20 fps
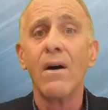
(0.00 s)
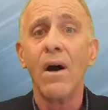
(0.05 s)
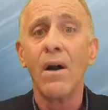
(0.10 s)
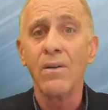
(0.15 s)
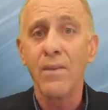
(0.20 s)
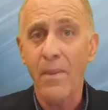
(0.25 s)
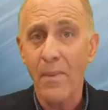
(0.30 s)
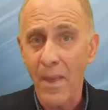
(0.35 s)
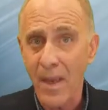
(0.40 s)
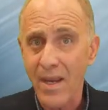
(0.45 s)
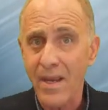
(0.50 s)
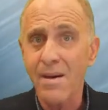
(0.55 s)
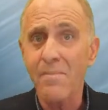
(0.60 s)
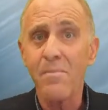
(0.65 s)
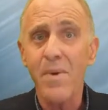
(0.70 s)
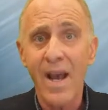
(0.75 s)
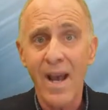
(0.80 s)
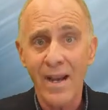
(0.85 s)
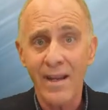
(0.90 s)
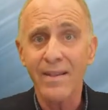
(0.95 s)
or that they
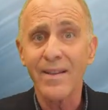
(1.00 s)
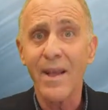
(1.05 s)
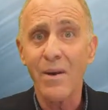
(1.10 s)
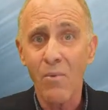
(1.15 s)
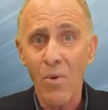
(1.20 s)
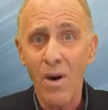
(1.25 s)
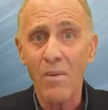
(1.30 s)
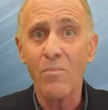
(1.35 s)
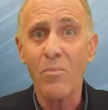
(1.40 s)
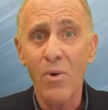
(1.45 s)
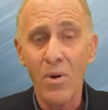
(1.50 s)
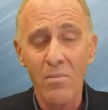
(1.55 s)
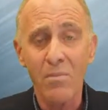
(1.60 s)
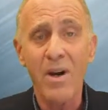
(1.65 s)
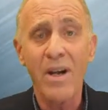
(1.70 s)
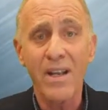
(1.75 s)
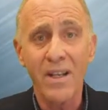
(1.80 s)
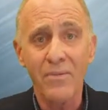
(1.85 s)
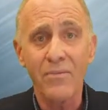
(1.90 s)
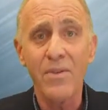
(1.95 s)
come back and they want more
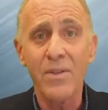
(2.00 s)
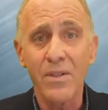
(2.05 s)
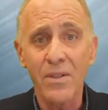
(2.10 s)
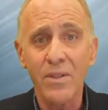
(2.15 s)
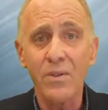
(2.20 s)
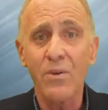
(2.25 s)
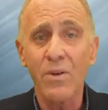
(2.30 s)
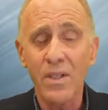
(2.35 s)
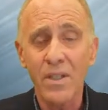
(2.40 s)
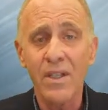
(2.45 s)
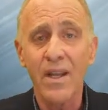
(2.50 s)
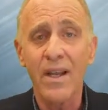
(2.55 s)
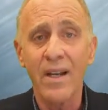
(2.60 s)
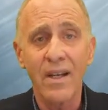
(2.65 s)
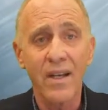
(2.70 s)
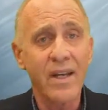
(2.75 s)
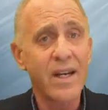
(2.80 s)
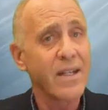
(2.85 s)
money for the short sale.